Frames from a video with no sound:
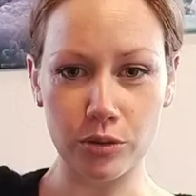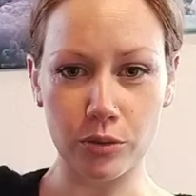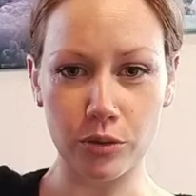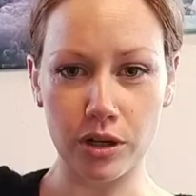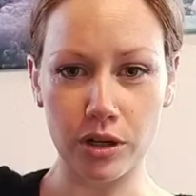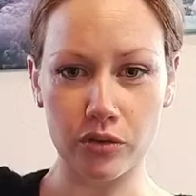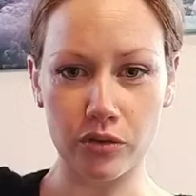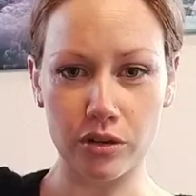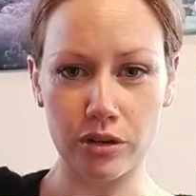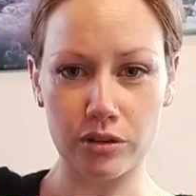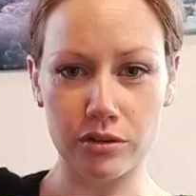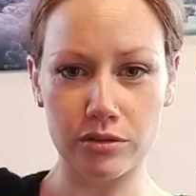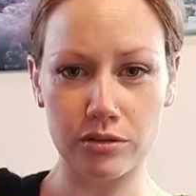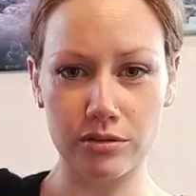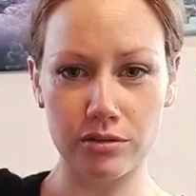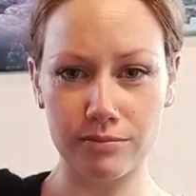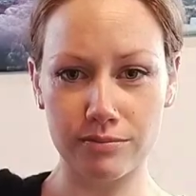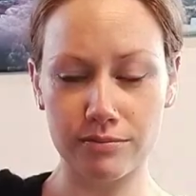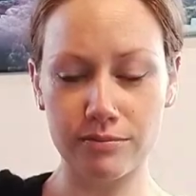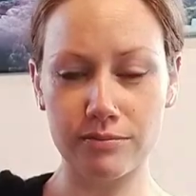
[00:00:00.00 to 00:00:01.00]
whatever
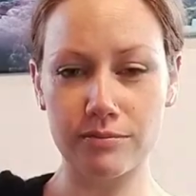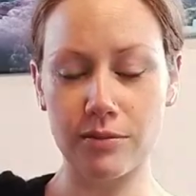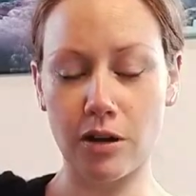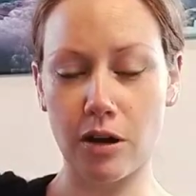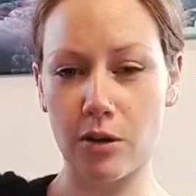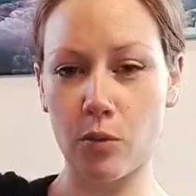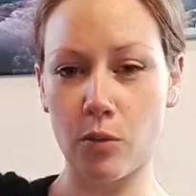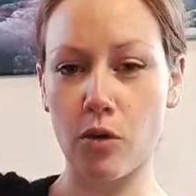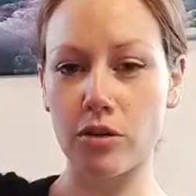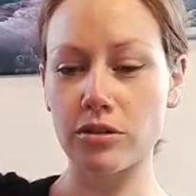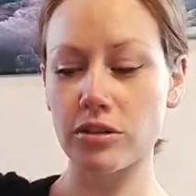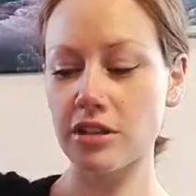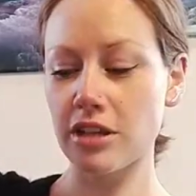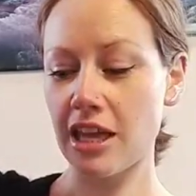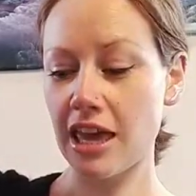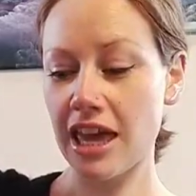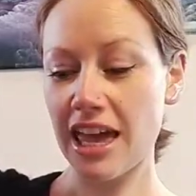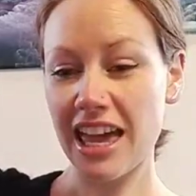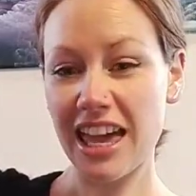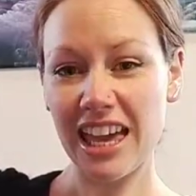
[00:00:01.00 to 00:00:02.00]
I want,
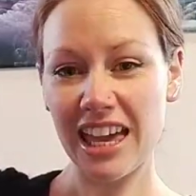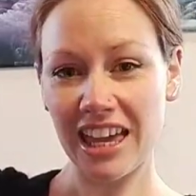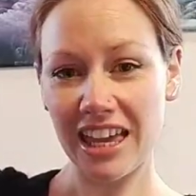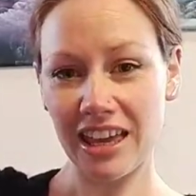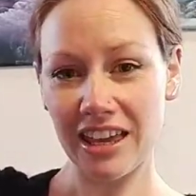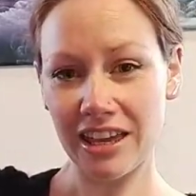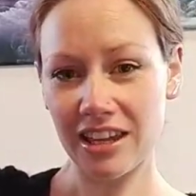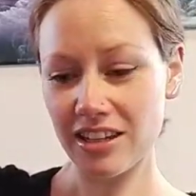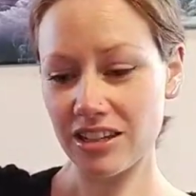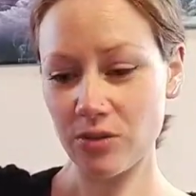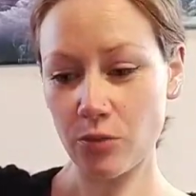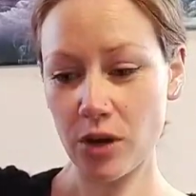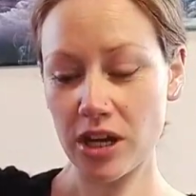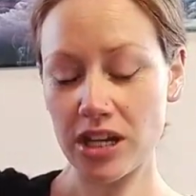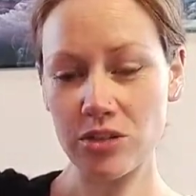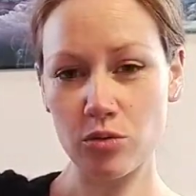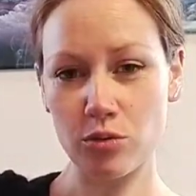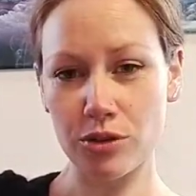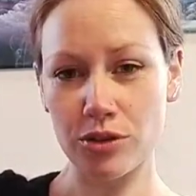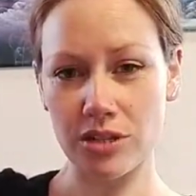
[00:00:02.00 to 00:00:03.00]
and it weighs
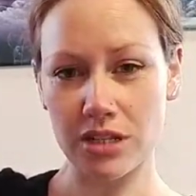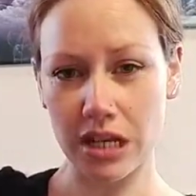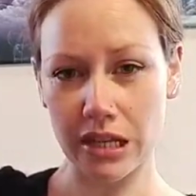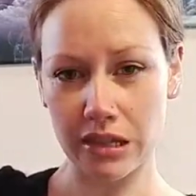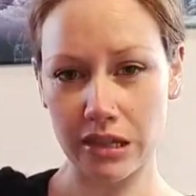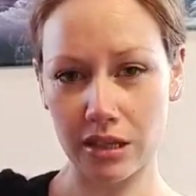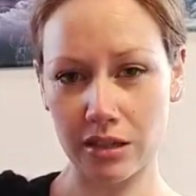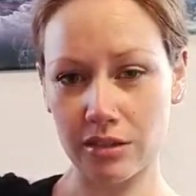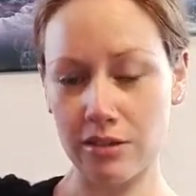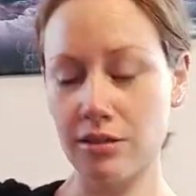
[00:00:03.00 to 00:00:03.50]
almost nothing.